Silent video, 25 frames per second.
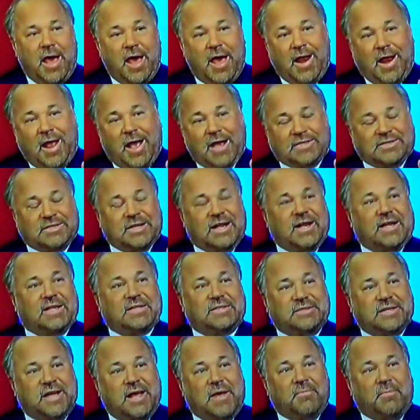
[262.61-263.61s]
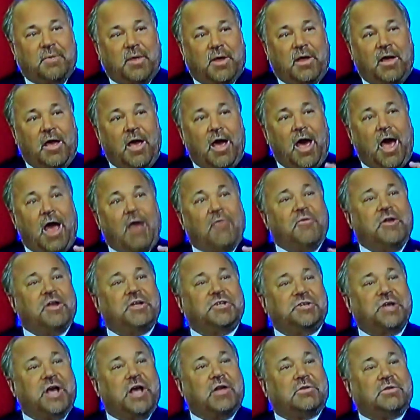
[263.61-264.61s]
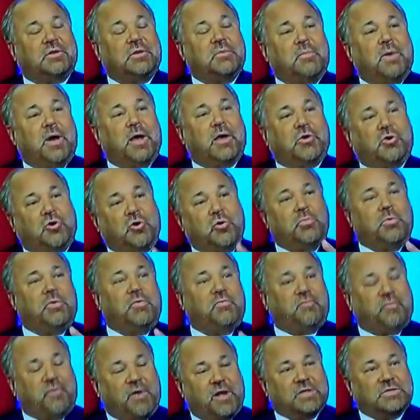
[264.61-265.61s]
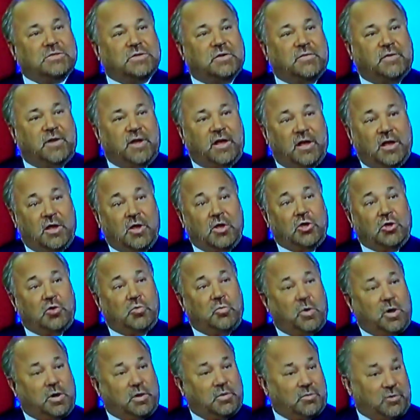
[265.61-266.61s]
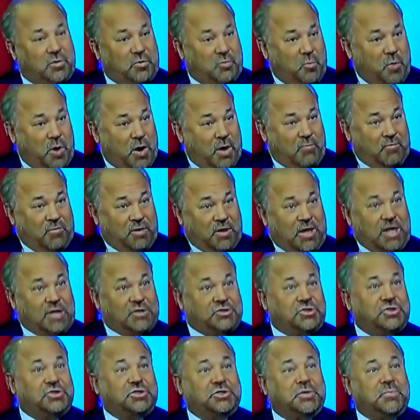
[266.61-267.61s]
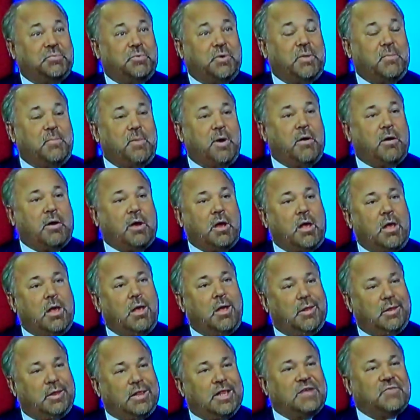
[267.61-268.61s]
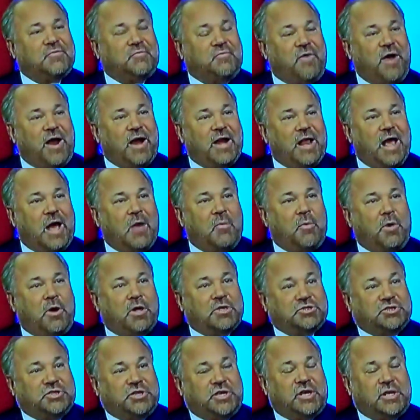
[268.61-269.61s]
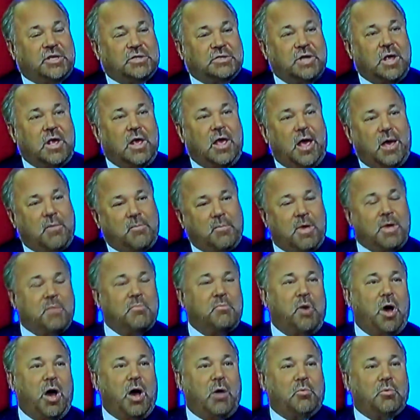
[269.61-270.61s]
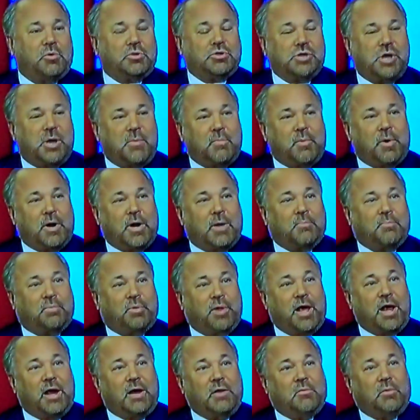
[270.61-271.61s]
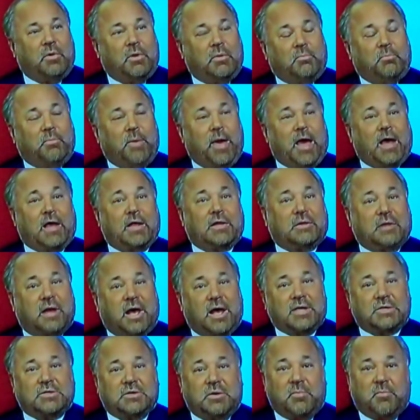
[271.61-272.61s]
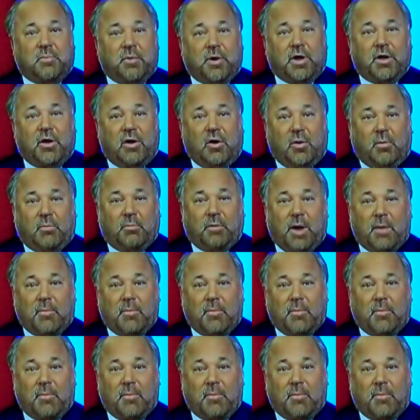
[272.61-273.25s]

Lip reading: And I say the same thing. I reach out to my Cuban friends over there. You want a relationship with America? Let's find out where she is. And me and Mark will jump on a plane, we'll magnetize her and bring her home.